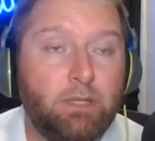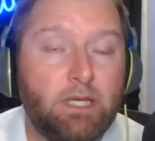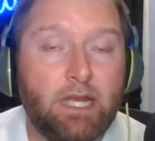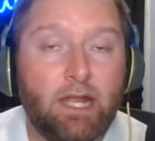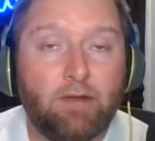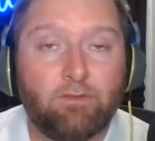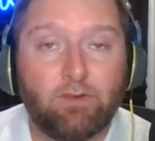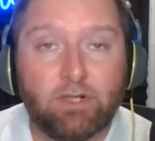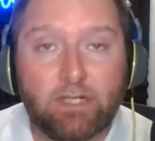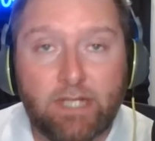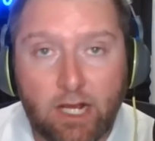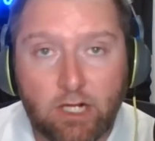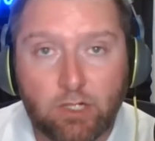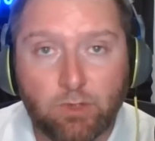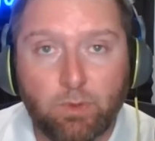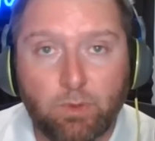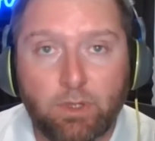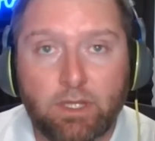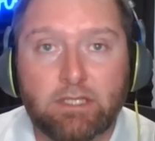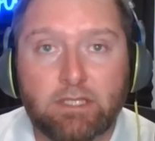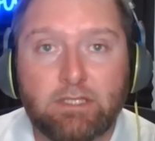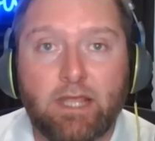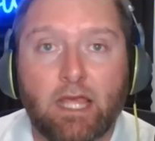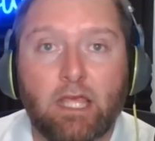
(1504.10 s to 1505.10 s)
being everydayers
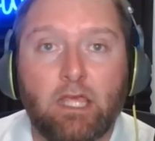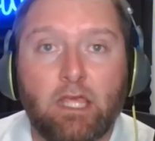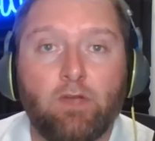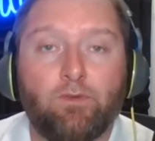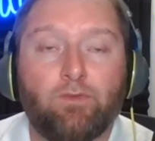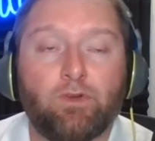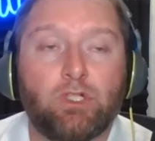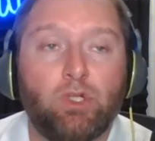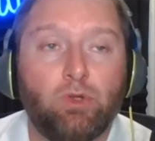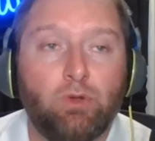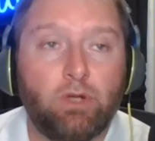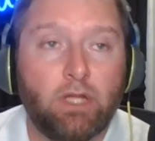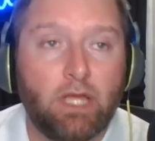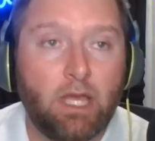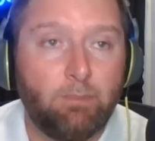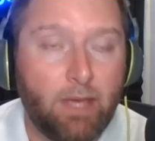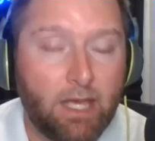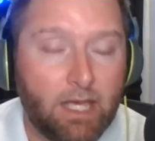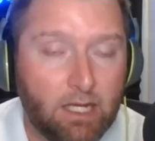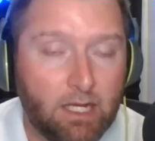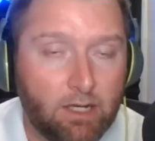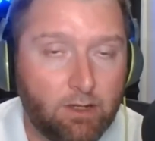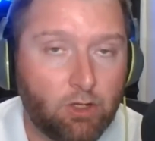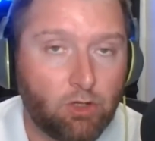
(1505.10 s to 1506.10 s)
with us. Thank you for tuning in,
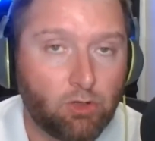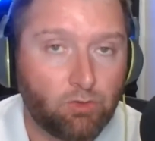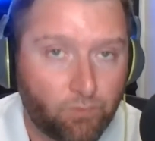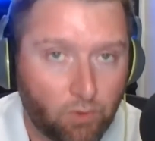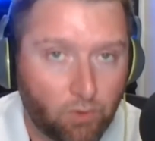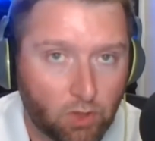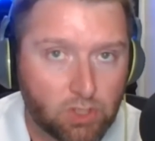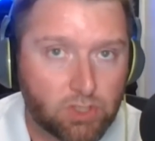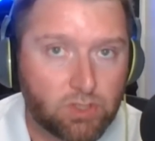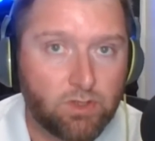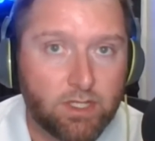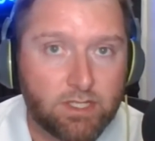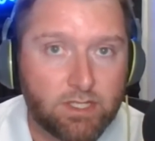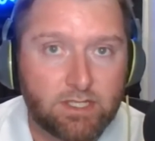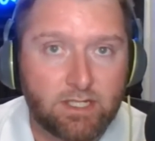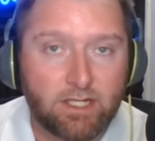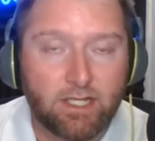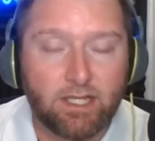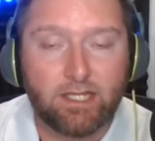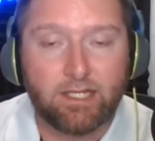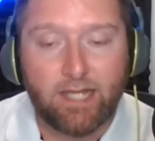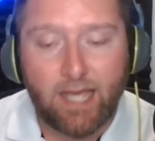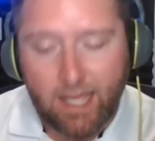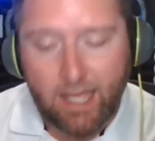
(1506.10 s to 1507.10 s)
making it your first listen
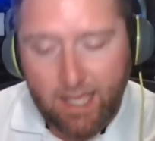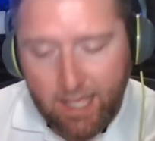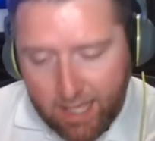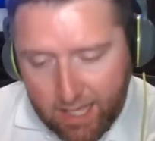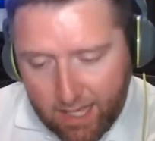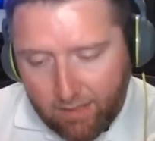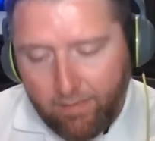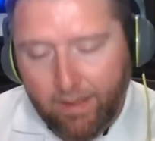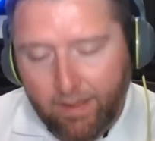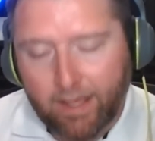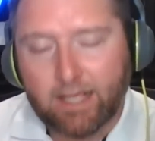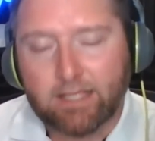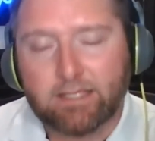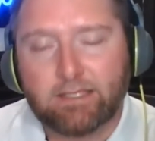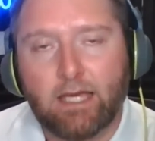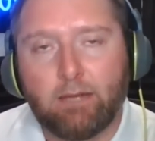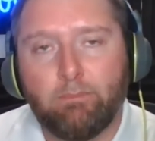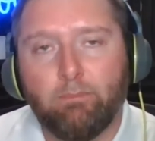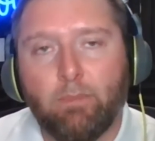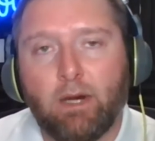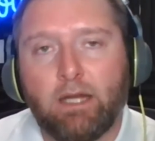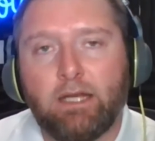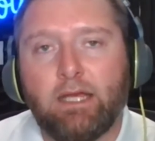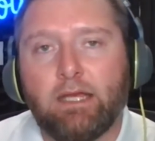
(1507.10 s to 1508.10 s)
of the day. Like I
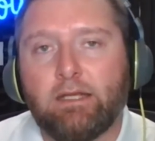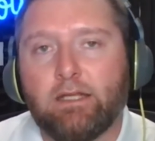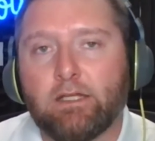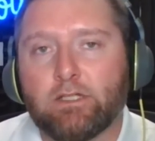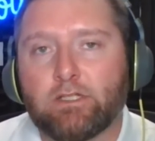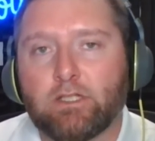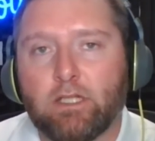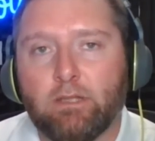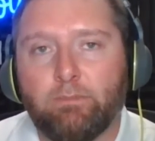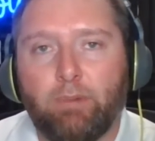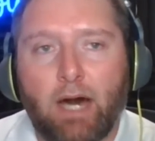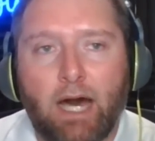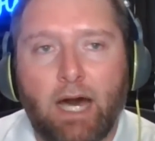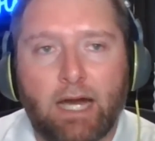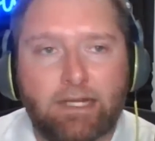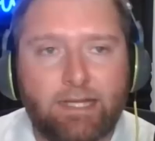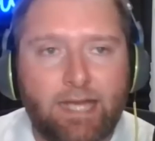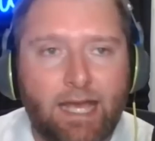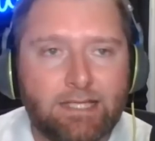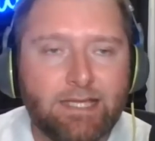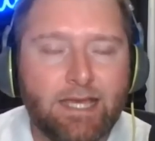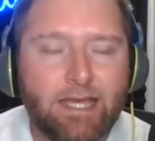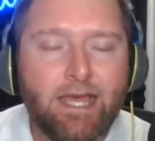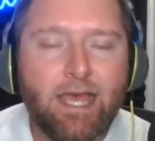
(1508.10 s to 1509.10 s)
said, Monday edition of the
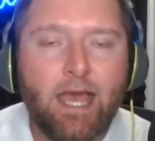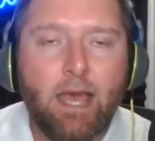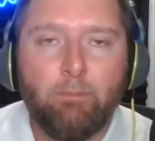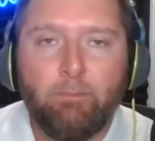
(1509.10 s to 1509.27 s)
podcast.